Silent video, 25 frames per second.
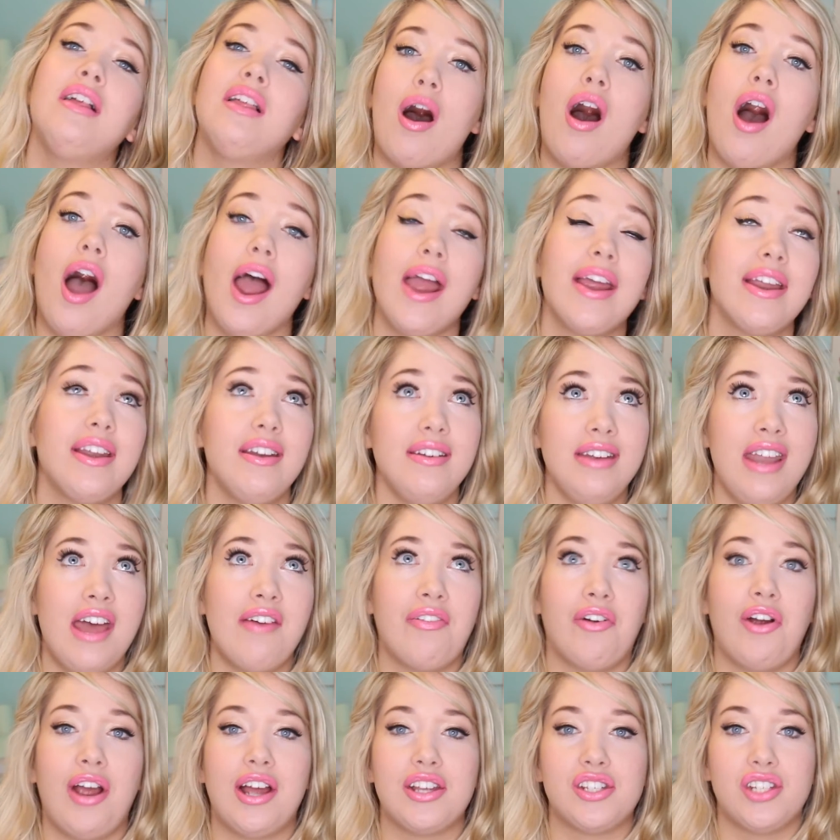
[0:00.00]
I
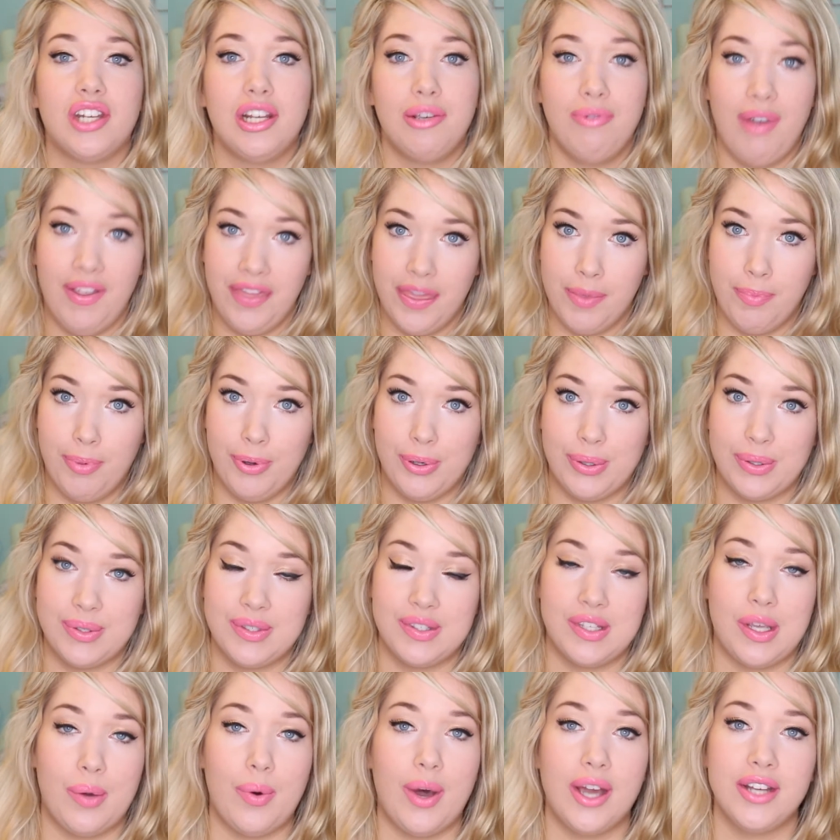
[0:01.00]
never actually read the books,
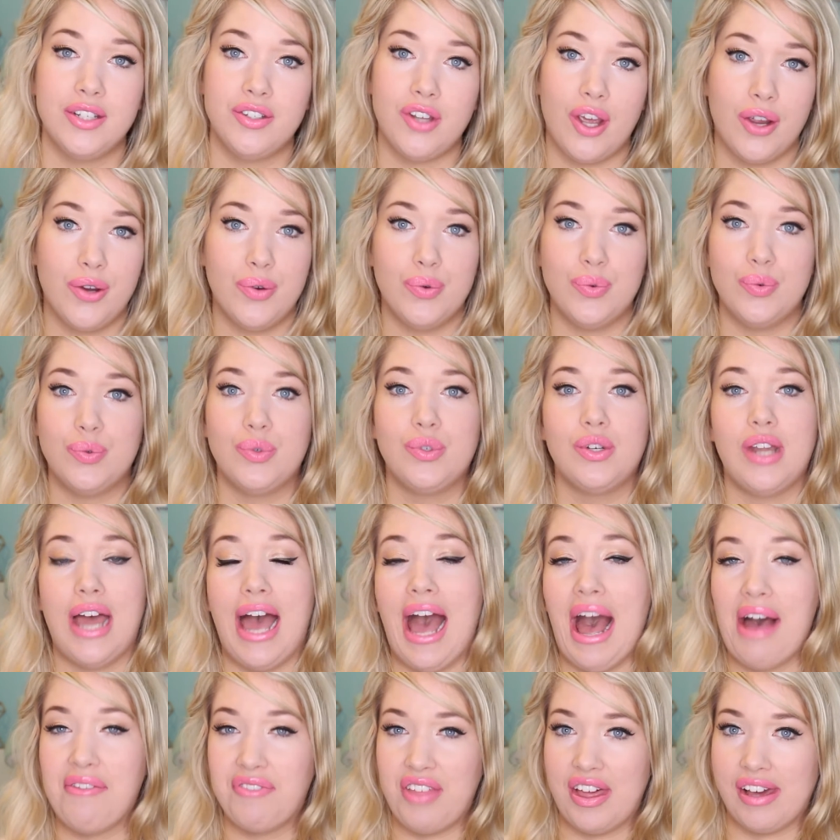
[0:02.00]
so I don't
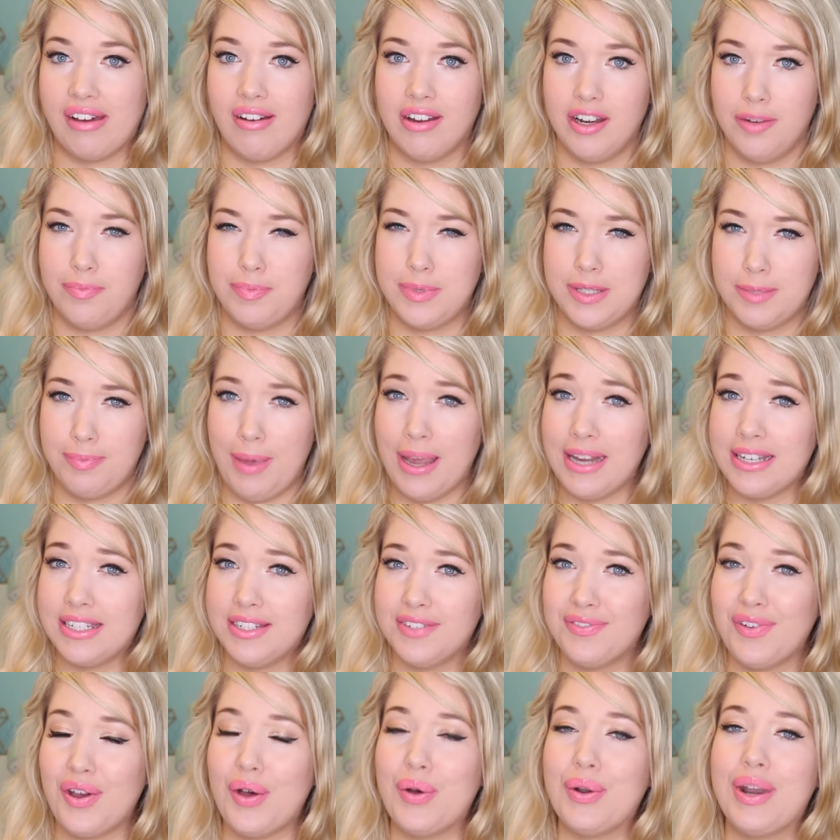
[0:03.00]
have that kind of
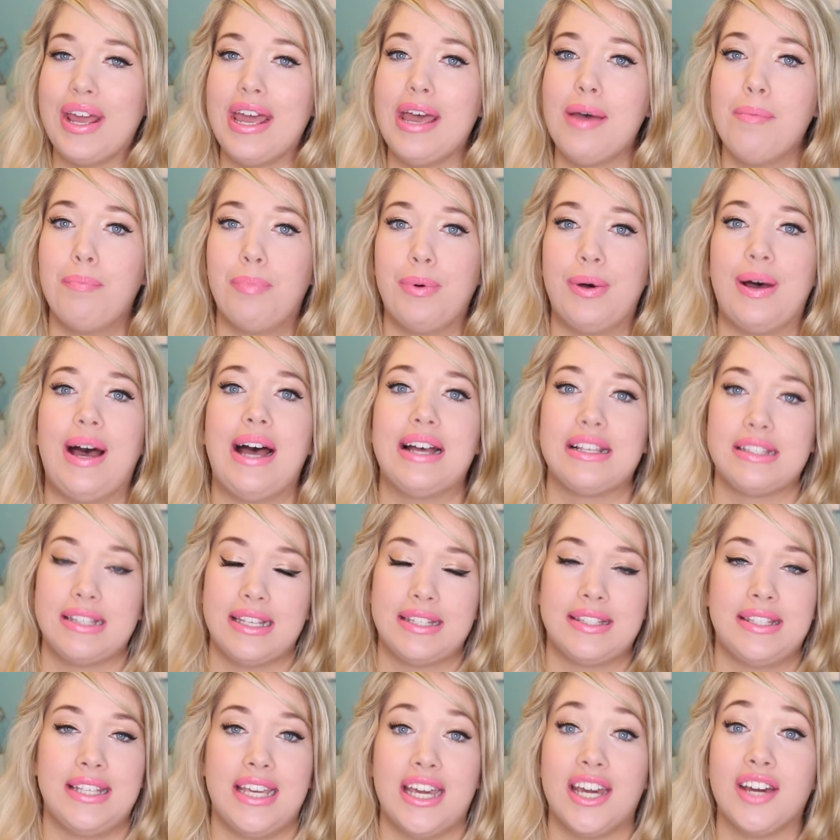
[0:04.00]
perspective on it, but as a
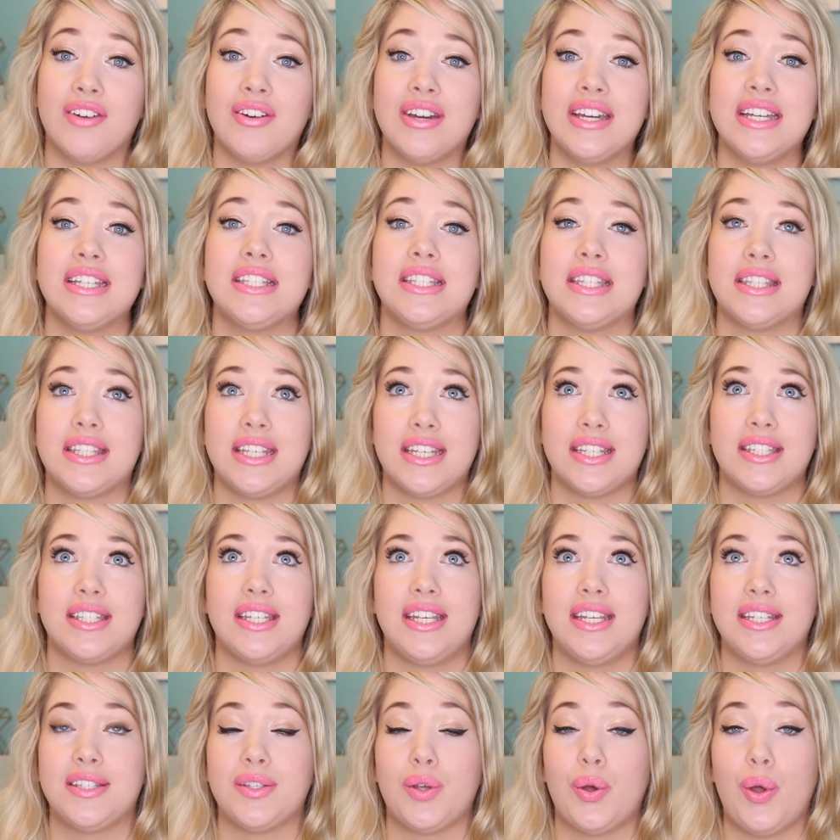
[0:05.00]
series, this
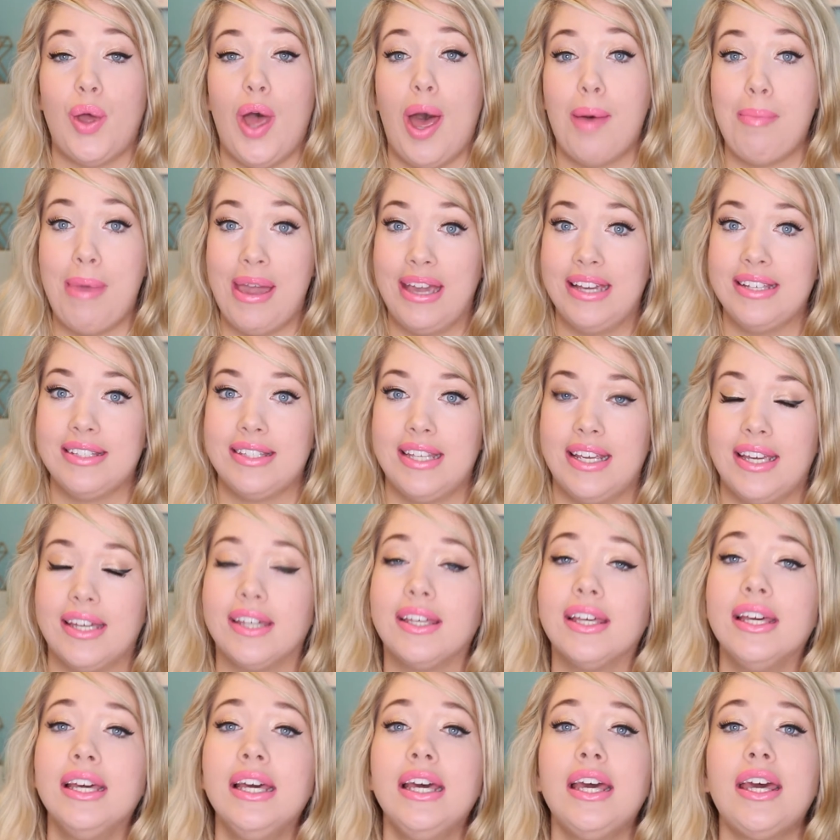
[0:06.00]
is amazing.